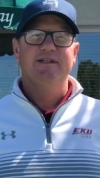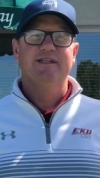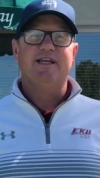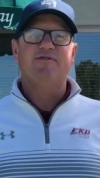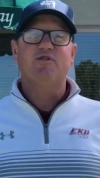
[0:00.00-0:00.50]

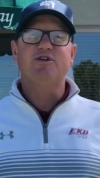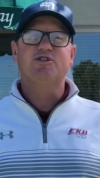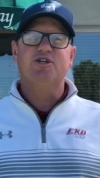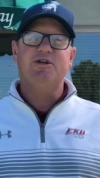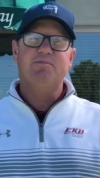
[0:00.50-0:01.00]
If you're
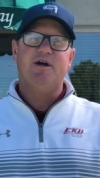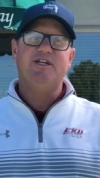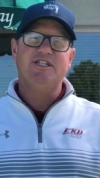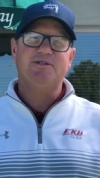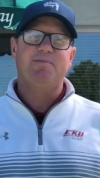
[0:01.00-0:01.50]
interested in
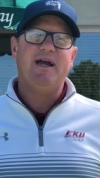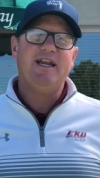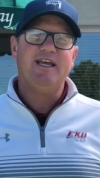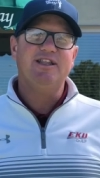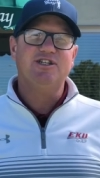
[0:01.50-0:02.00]

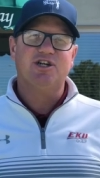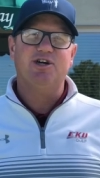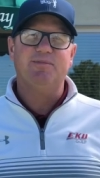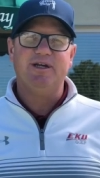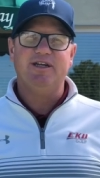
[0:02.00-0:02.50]
participating in the
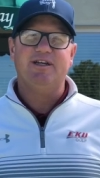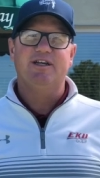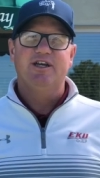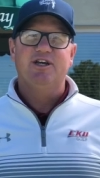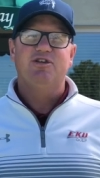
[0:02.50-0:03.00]
tournament,
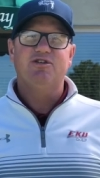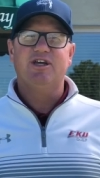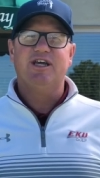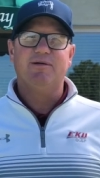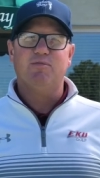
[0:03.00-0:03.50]
you
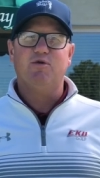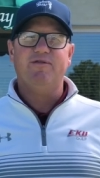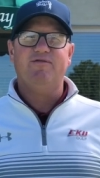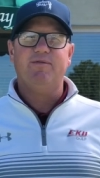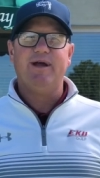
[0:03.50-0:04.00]
can get more
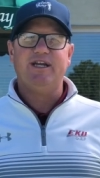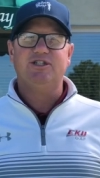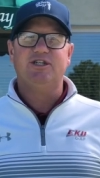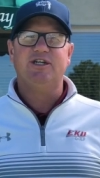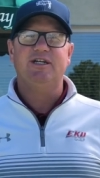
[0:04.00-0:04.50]

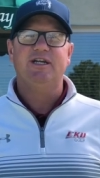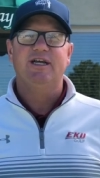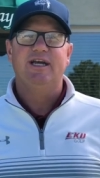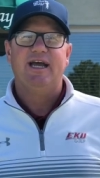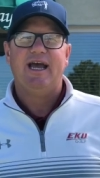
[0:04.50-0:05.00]
information
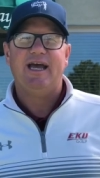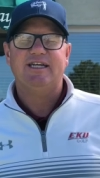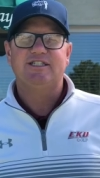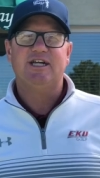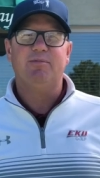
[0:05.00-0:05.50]

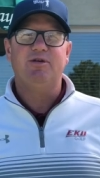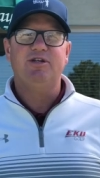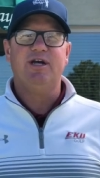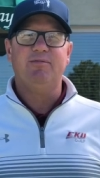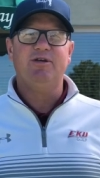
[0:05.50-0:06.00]
at
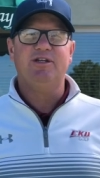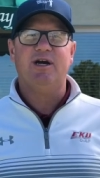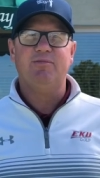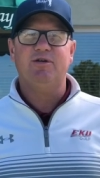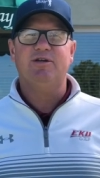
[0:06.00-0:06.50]

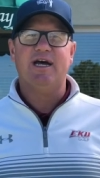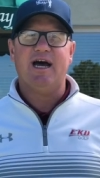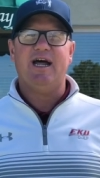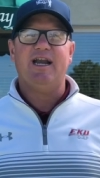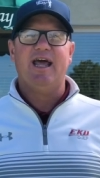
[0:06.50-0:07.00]
www.habitat.com